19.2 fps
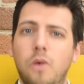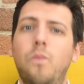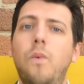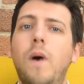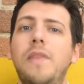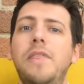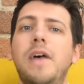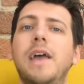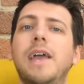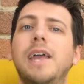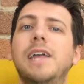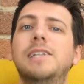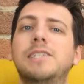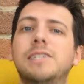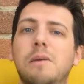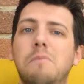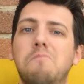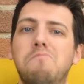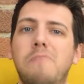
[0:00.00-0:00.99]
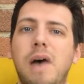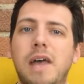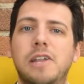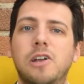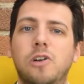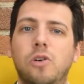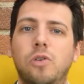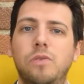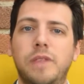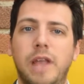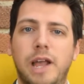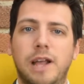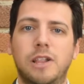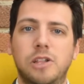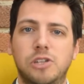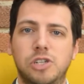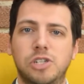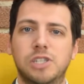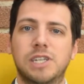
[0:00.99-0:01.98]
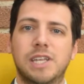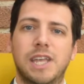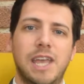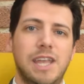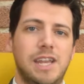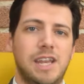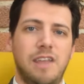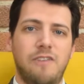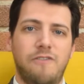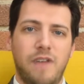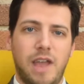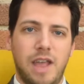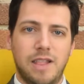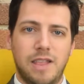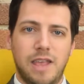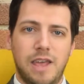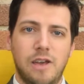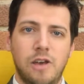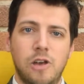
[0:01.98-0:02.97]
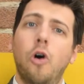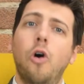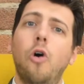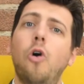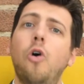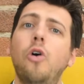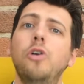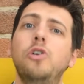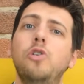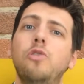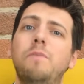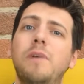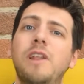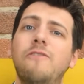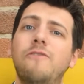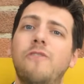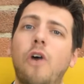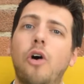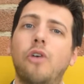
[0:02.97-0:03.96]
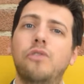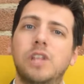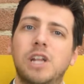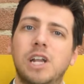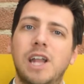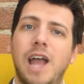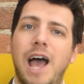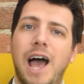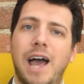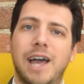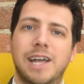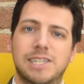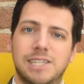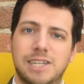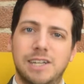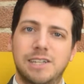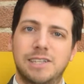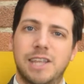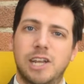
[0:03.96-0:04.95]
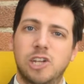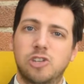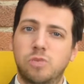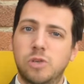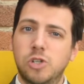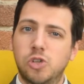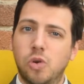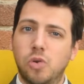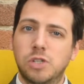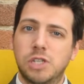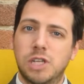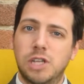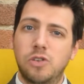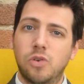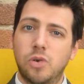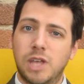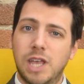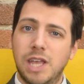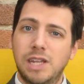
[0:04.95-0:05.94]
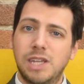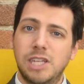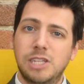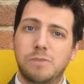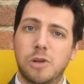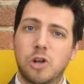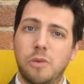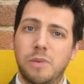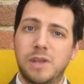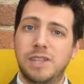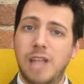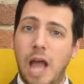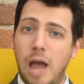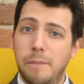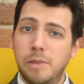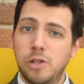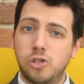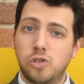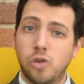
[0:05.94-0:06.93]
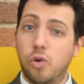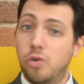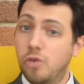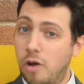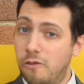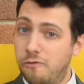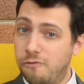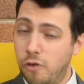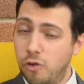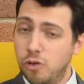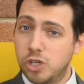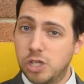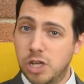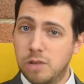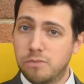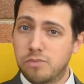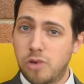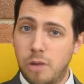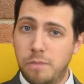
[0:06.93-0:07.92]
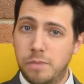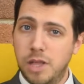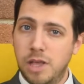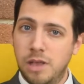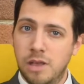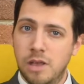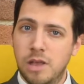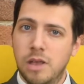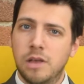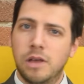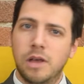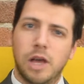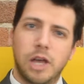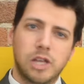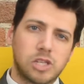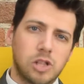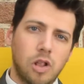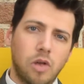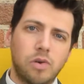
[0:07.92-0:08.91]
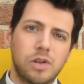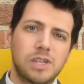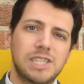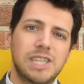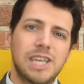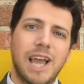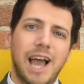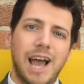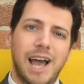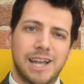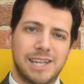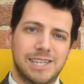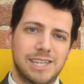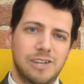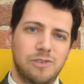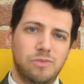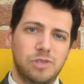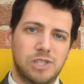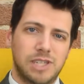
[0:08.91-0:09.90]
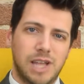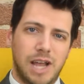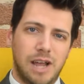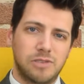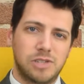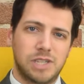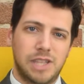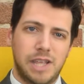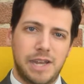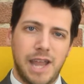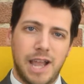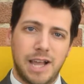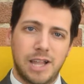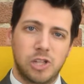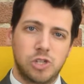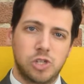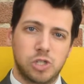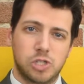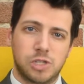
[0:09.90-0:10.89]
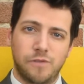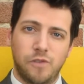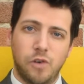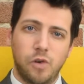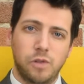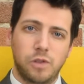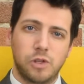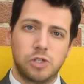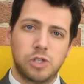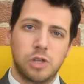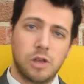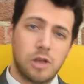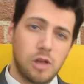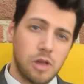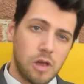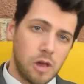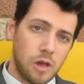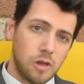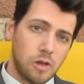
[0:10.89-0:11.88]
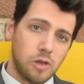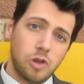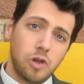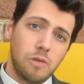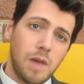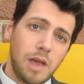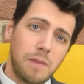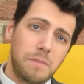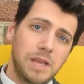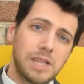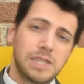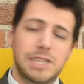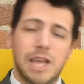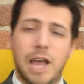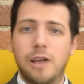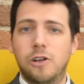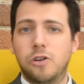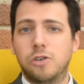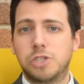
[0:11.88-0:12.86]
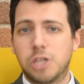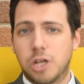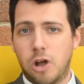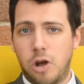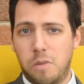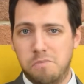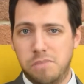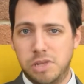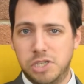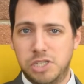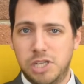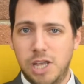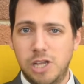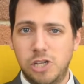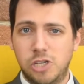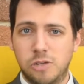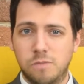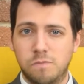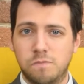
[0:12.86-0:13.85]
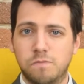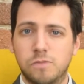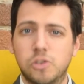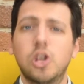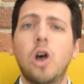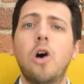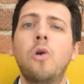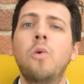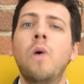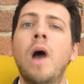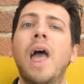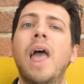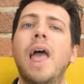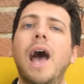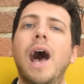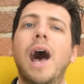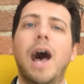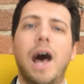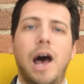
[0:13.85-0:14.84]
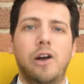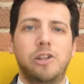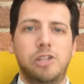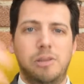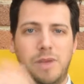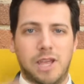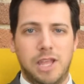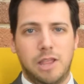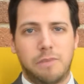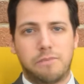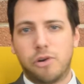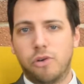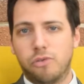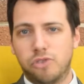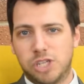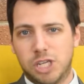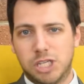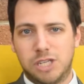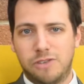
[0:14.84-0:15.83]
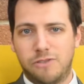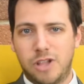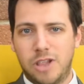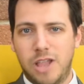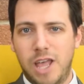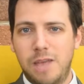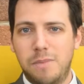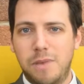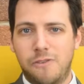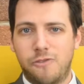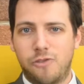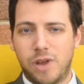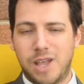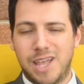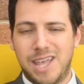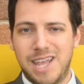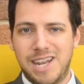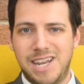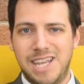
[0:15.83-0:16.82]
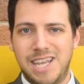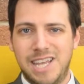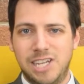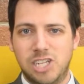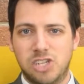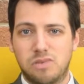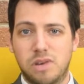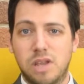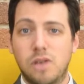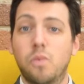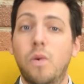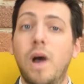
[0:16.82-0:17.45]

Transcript: Whether it's medical negligence, kidney failure, or you've been involved in an accident that has resulted in your kidneys becoming damaged or not functioning properly, as long as the accident was down to the negligence of others, you may be entitled to compensation. So, how do you begin the process of claiming for a kidney injury?